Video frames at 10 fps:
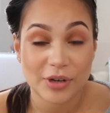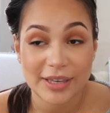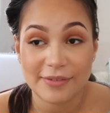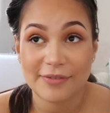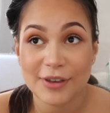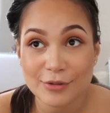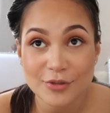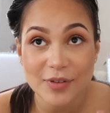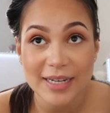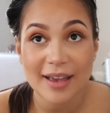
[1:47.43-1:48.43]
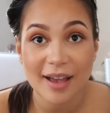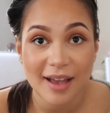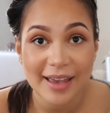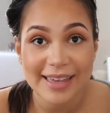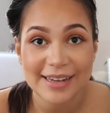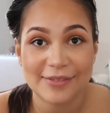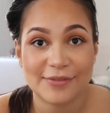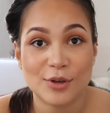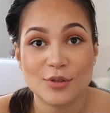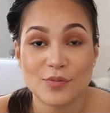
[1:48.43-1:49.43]
He feels really high and he
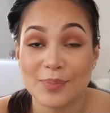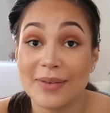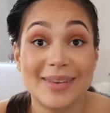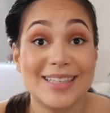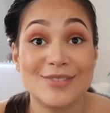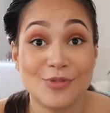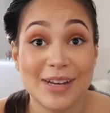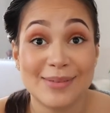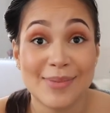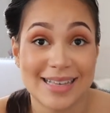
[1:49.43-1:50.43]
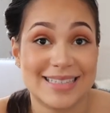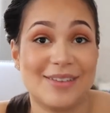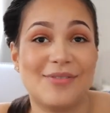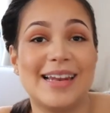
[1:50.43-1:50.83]
feels, maybe he's really massive.